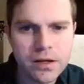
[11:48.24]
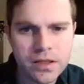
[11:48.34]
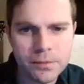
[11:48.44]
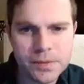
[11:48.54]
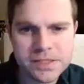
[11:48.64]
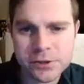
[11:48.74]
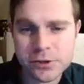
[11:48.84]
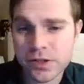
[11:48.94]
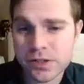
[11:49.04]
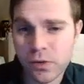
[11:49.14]
The
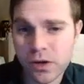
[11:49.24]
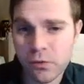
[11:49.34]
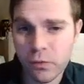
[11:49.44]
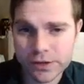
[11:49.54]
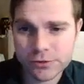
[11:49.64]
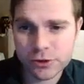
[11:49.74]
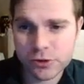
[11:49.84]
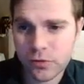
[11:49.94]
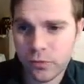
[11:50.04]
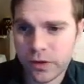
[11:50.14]
position is one
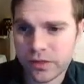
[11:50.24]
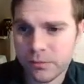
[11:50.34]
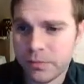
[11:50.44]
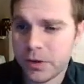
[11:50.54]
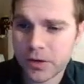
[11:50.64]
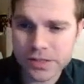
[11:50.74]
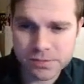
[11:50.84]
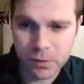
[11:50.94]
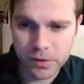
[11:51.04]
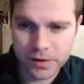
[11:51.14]
which, with the purest
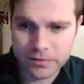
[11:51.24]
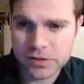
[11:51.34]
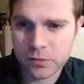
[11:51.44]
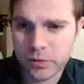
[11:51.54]
motives,